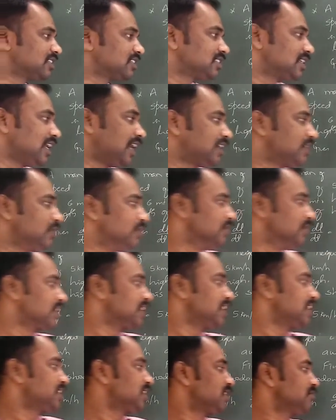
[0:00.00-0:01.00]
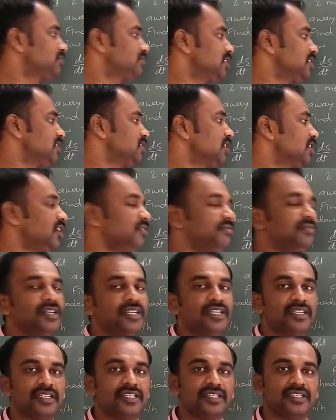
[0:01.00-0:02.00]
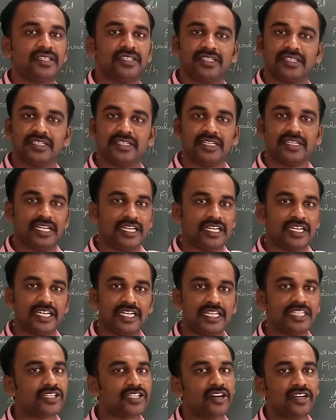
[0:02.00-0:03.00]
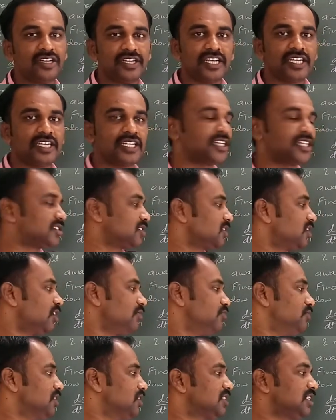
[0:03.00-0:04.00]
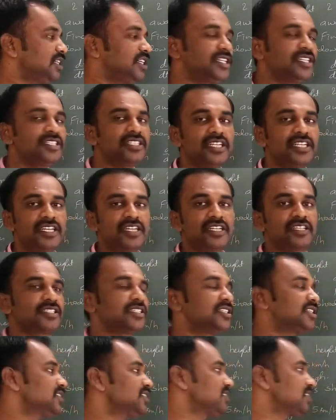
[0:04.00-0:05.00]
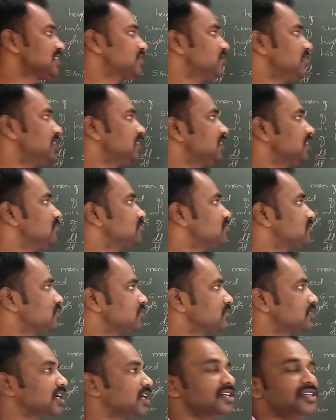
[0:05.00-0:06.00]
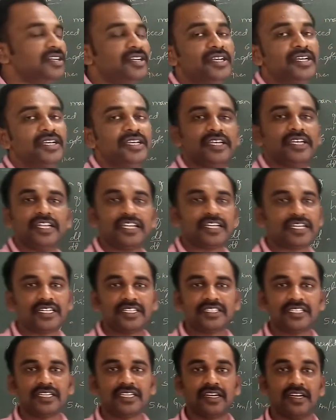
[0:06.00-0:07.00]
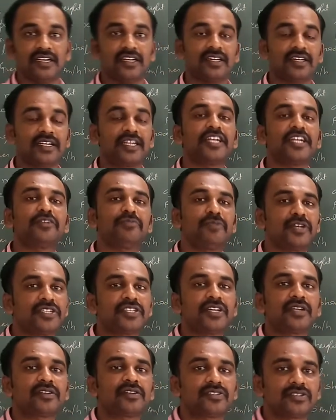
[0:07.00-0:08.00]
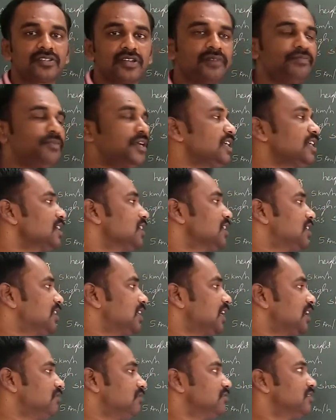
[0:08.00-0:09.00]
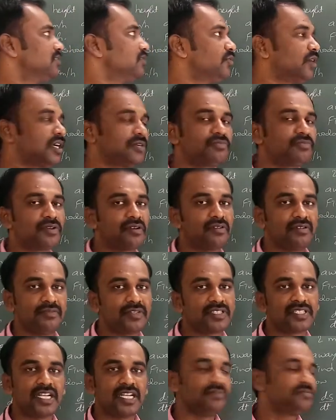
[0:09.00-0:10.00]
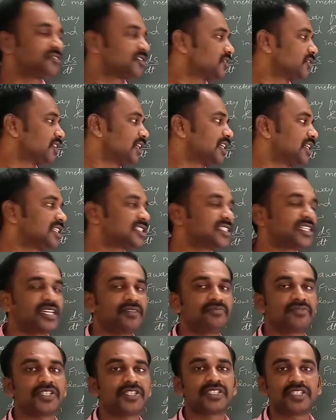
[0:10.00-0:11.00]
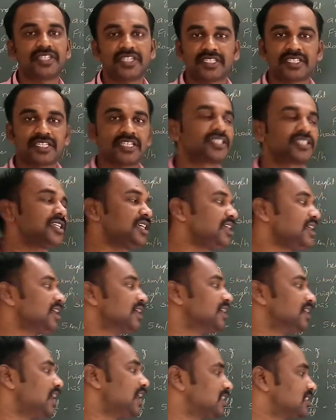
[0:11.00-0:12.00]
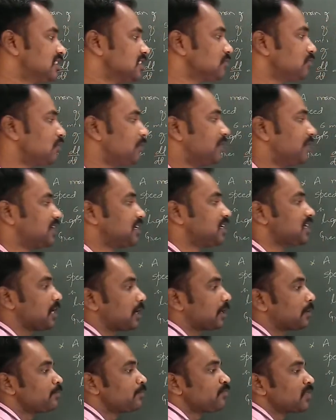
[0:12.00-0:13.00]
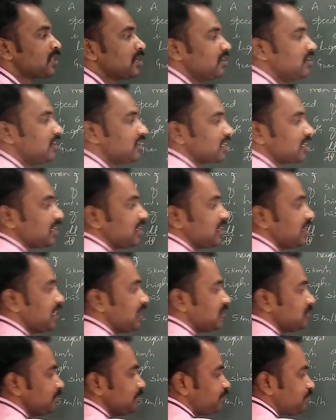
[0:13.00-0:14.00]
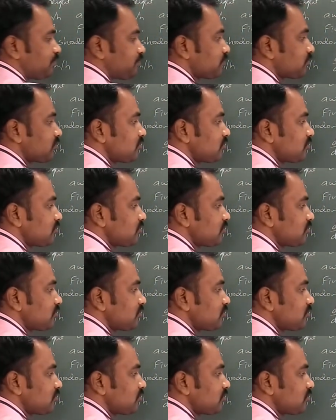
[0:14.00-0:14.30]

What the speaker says: the shadow rate of change of increase or decrease? Obviously it is increase. It is actually comes to the increasing rate measure topic. Now one problem is left, so that reason I am just discussing at this moment here. Okay, now